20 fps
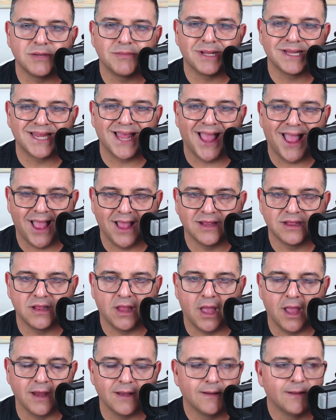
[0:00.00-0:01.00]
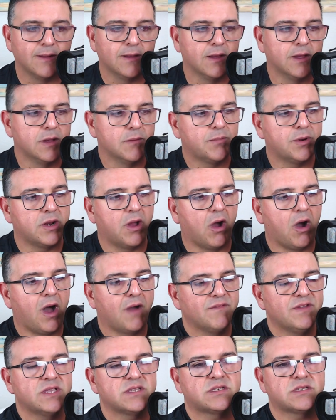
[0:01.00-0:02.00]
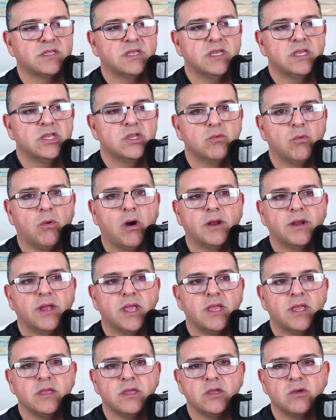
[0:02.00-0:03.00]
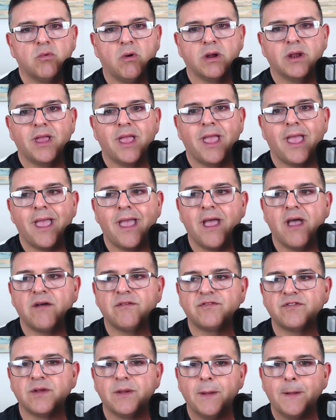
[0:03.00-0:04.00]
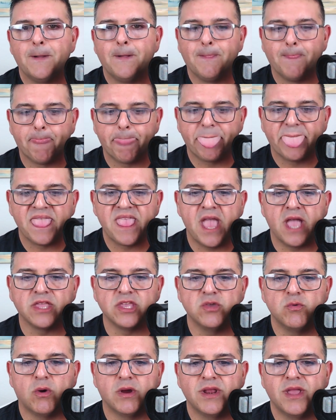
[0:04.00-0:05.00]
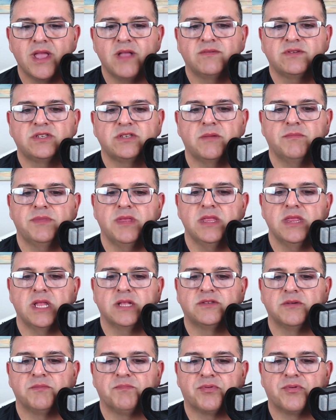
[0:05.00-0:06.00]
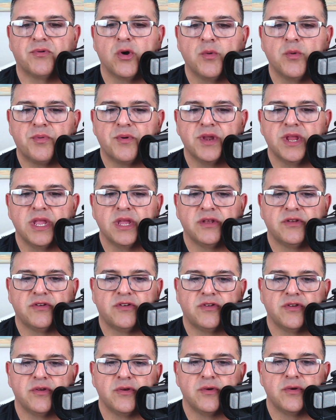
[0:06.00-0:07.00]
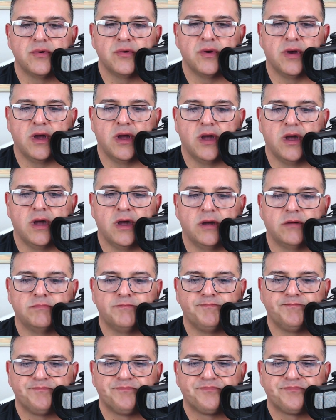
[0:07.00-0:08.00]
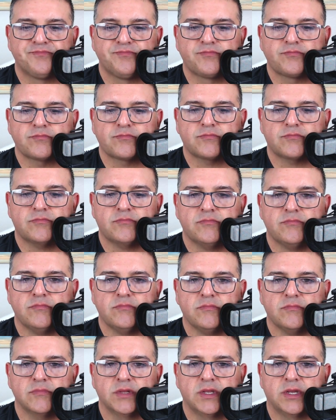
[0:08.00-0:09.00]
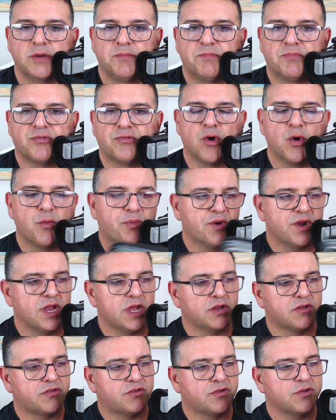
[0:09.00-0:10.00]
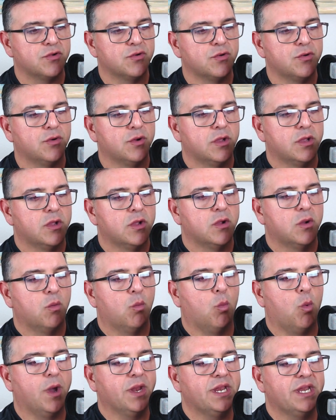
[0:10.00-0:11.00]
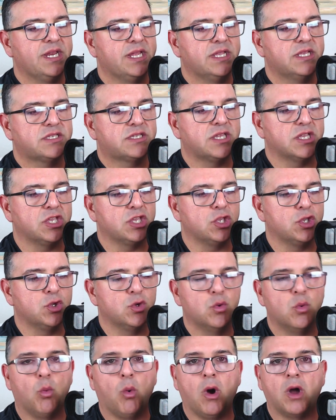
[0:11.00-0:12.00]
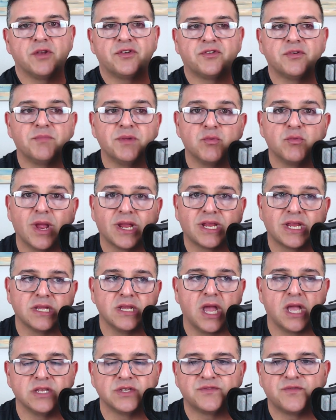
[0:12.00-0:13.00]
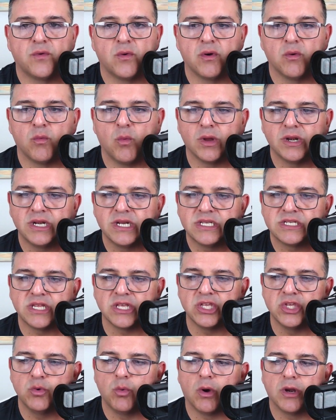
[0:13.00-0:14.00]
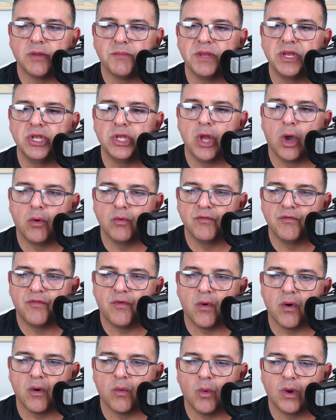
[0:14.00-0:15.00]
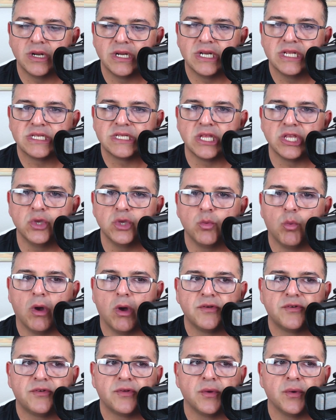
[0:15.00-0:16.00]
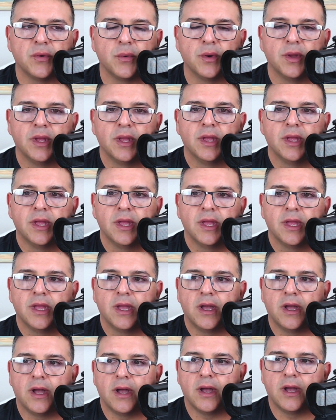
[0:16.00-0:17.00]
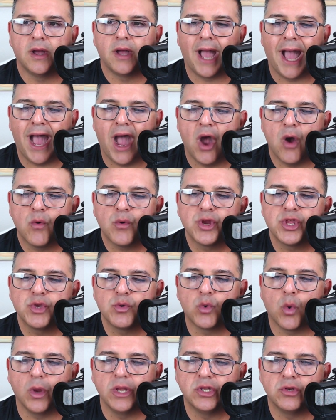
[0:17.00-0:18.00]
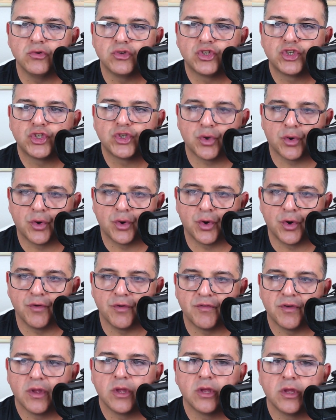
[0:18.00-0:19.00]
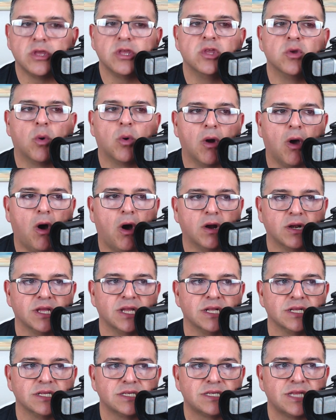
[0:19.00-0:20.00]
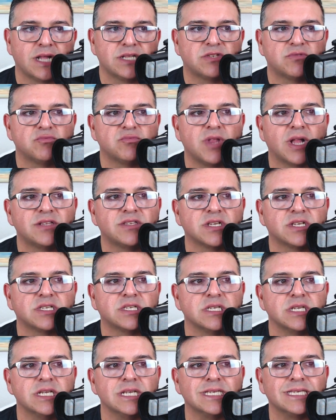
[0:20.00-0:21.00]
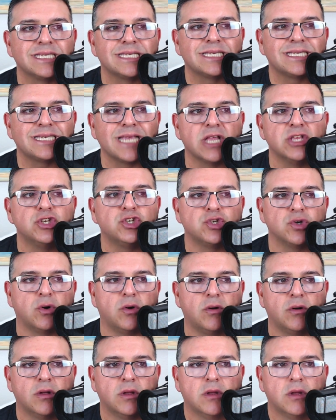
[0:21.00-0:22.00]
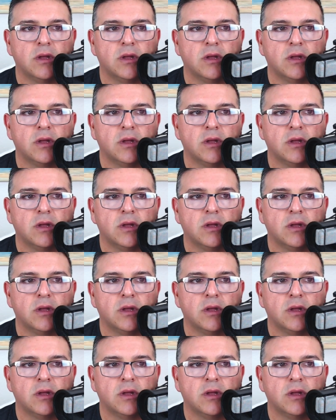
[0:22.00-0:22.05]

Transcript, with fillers: about the headline. But obviously, you want to you want to have, yeah, you want to have something that's appropriate to um, appropriate to what it is that you want to be recognized for, what it is that you want to be known for, what it is that you want to, uh, how are you going to serve your audience? That's that's essential.